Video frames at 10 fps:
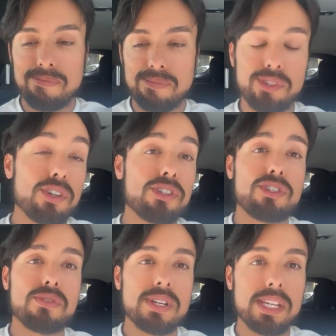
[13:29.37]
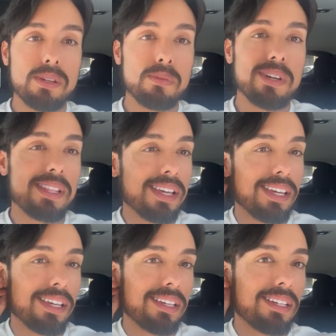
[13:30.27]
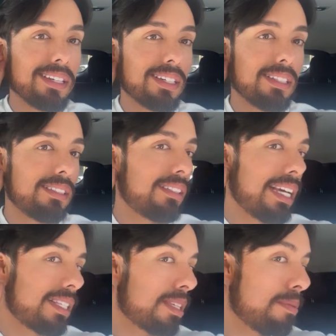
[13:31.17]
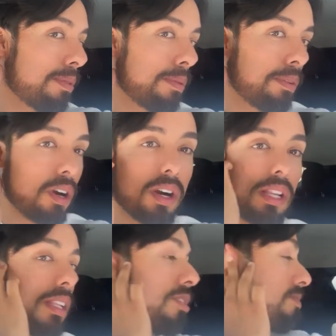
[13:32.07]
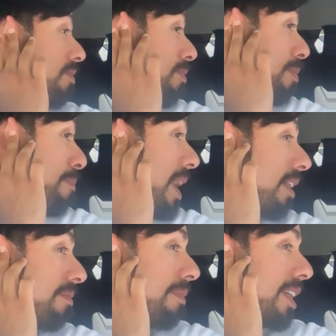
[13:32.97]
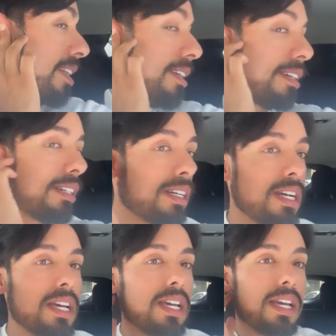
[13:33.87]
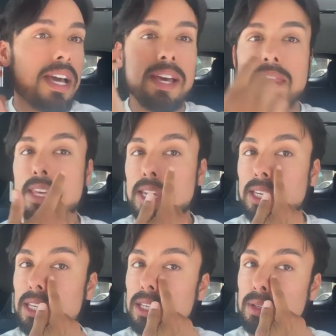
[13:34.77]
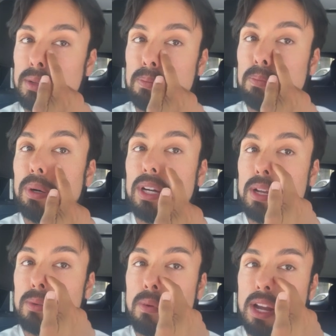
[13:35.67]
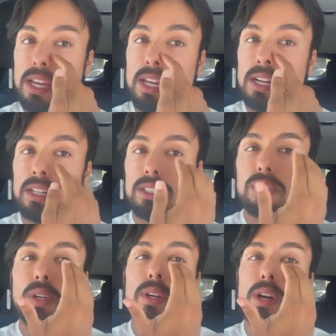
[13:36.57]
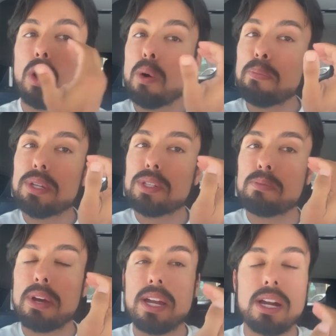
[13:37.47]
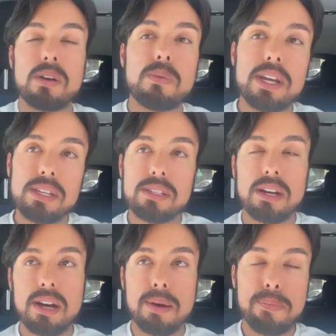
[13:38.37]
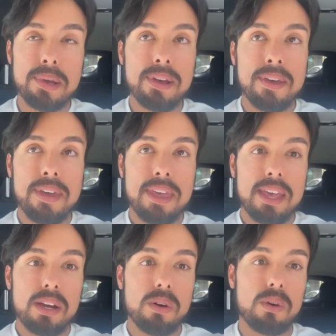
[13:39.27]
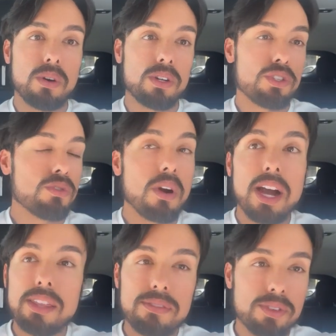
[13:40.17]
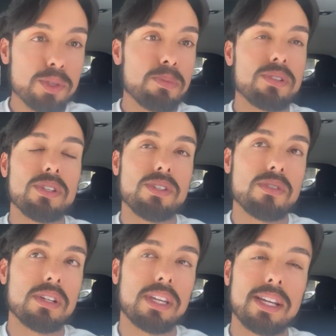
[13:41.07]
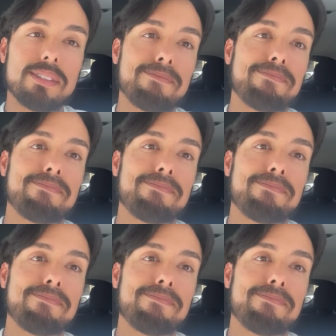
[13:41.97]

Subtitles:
surgery where they get some of the cartilage from the back of my ear and they put it right here so it opens my airways up, or try the first procedure again?